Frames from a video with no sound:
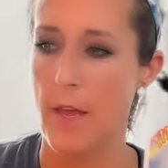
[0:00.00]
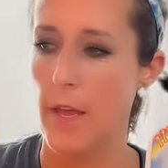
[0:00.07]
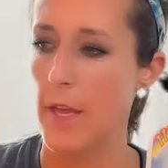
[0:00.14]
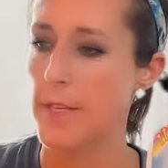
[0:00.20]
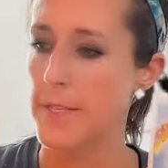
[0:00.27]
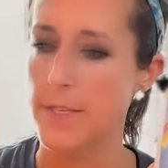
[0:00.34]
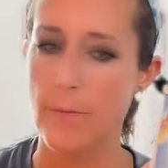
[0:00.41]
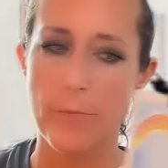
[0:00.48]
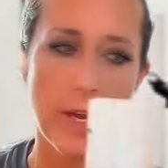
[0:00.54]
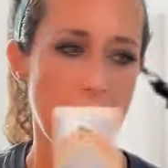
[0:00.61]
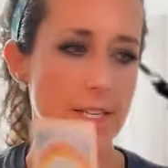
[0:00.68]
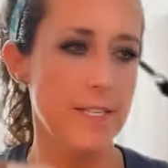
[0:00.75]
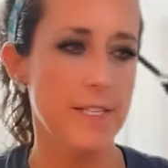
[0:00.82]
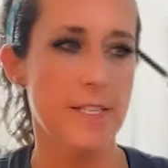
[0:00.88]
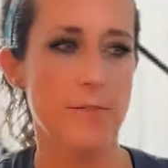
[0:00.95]
in some
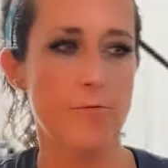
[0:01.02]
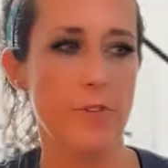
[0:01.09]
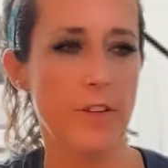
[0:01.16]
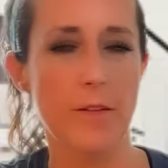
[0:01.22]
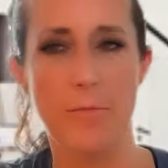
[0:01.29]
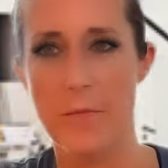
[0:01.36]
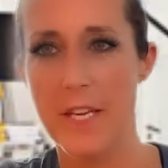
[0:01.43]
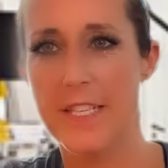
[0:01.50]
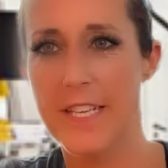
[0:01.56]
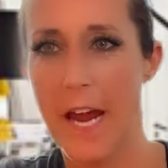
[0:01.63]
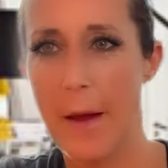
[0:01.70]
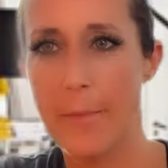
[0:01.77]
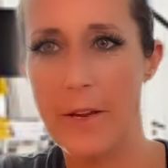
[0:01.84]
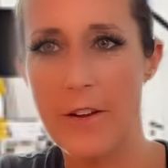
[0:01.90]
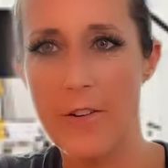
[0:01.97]
cases, really means
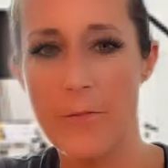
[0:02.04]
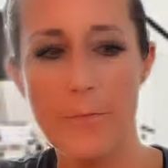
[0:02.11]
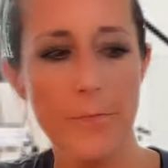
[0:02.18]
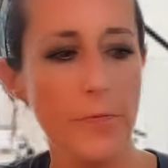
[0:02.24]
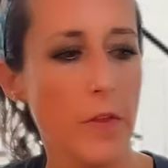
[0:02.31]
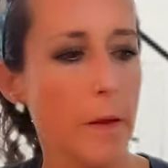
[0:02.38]
happy home.